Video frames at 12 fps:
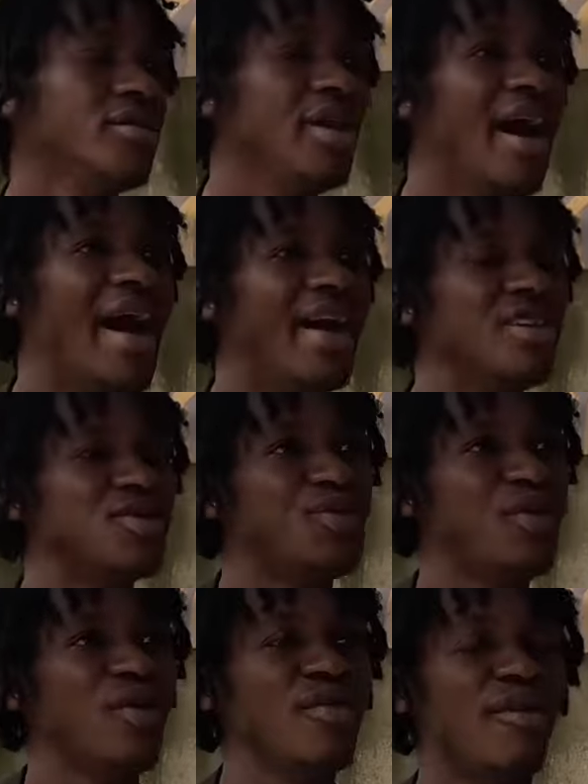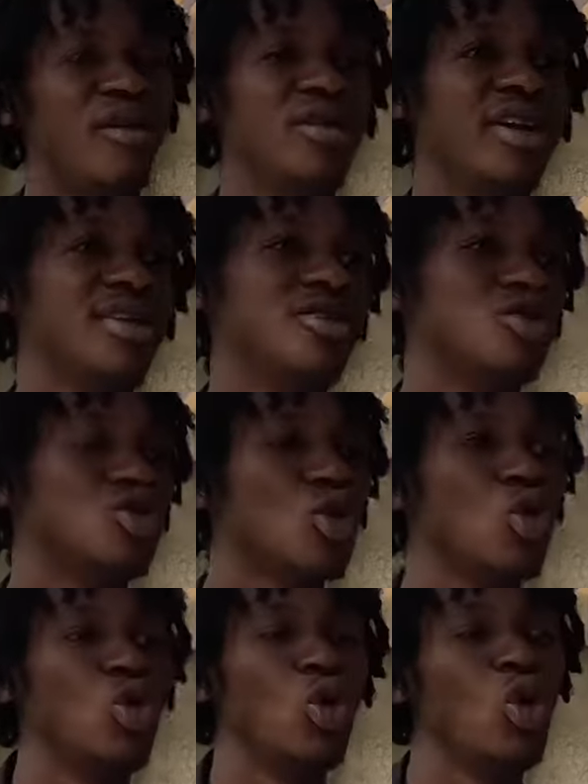Yeah, it's beautiful. There is
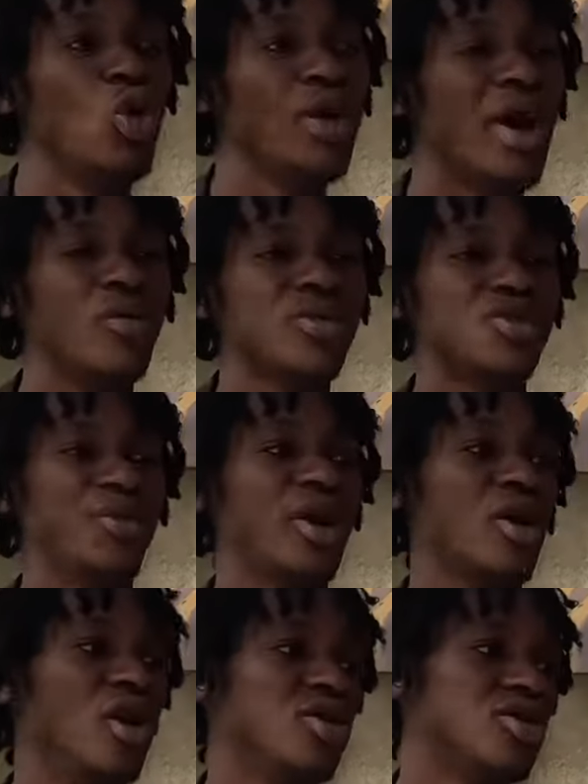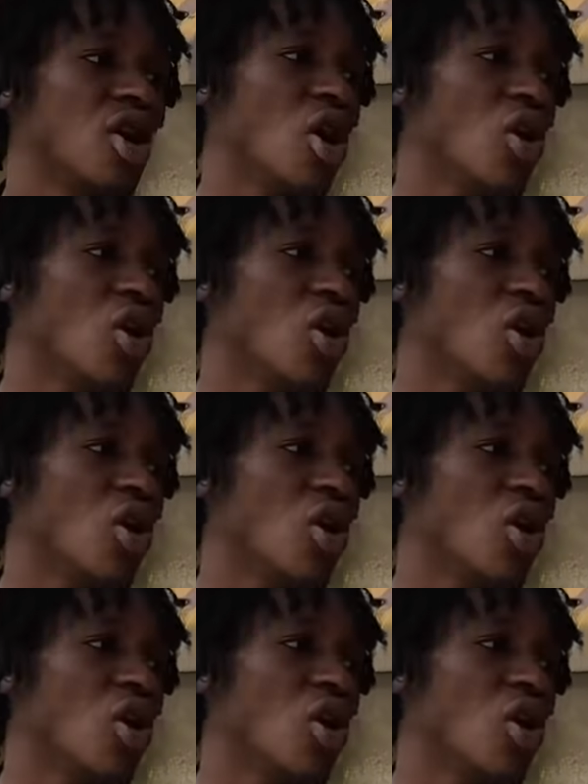Zulu that we speak also.